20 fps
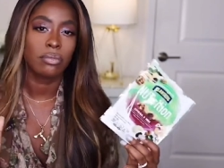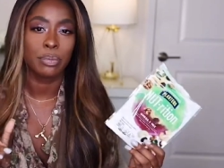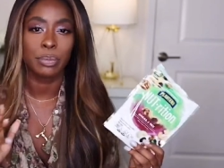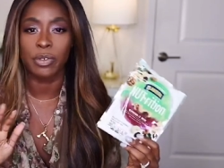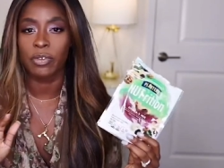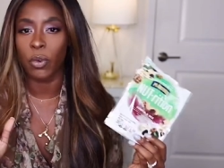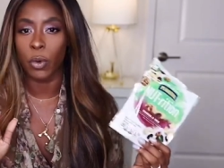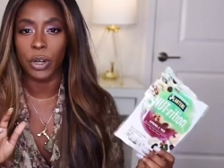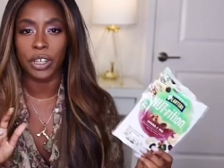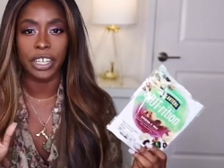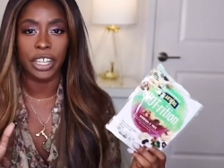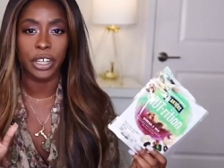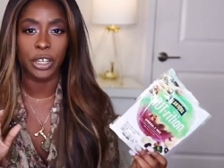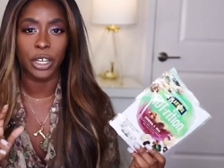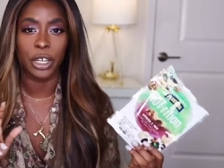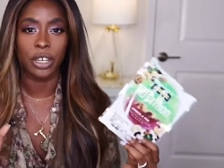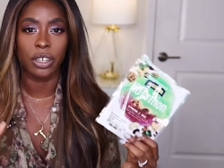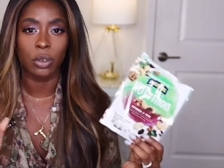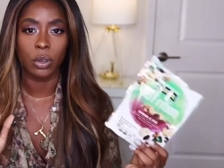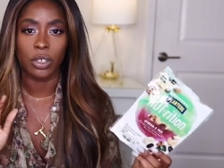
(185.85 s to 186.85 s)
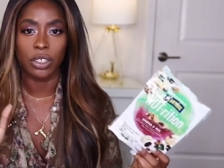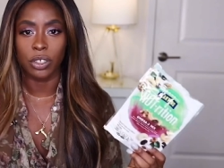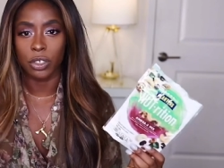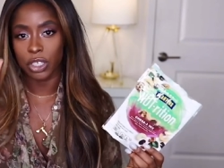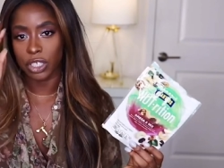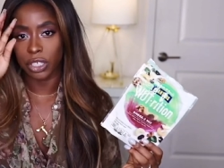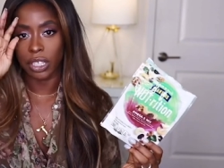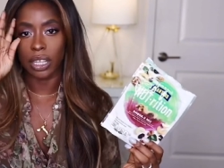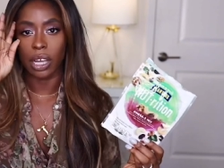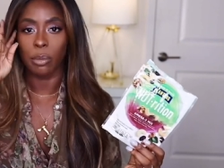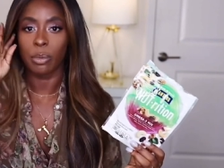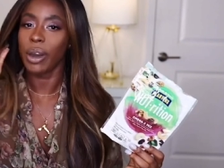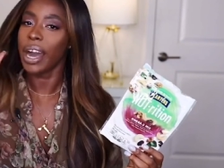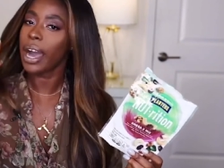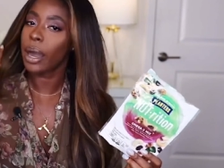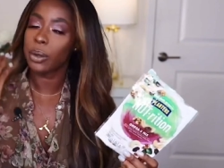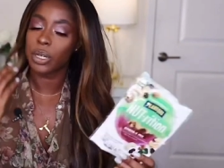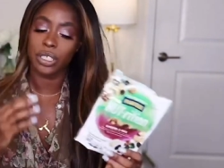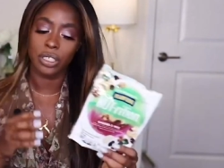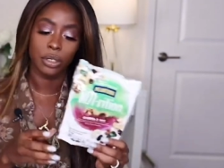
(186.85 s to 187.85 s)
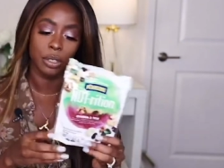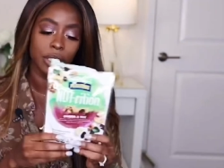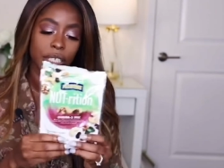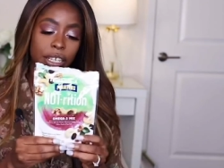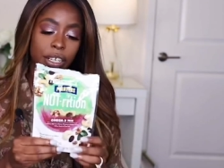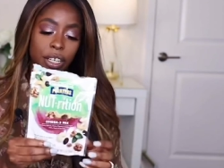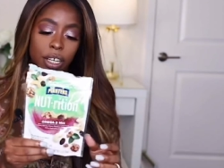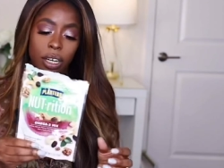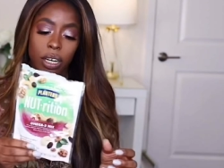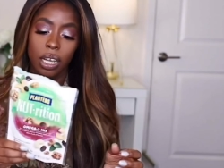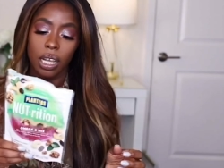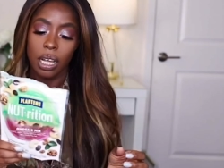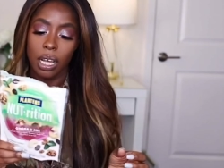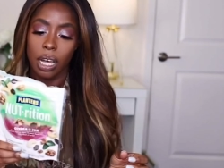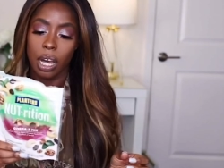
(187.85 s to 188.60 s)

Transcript: before dinner, or there's still a couple hours till dinner.